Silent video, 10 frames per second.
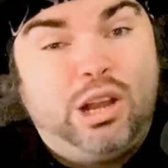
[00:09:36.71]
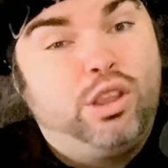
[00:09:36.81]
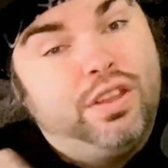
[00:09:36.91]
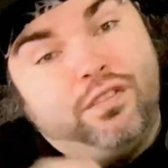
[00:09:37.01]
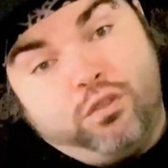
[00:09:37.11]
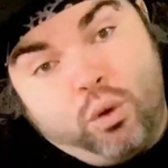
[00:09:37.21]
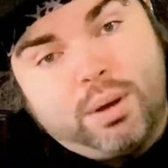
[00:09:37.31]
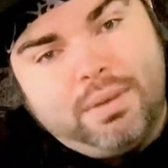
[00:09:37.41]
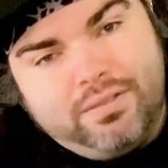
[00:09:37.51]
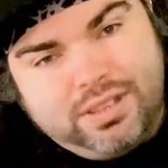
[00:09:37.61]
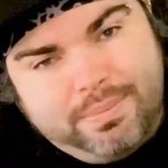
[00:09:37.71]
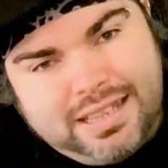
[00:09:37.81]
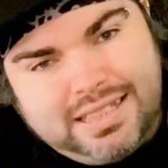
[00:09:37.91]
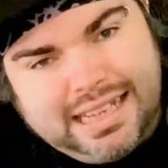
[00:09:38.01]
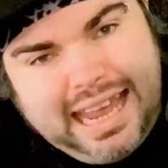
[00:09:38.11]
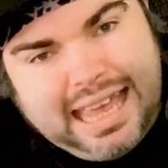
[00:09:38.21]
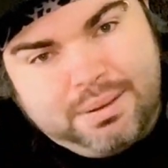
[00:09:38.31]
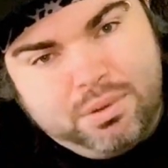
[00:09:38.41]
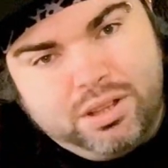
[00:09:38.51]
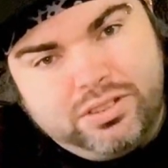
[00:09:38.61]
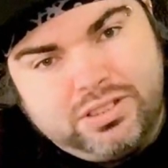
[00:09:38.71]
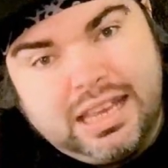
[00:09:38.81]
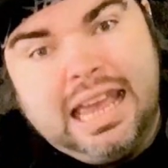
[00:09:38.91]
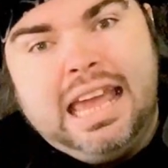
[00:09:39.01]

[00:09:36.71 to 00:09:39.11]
on the form of domestic animals,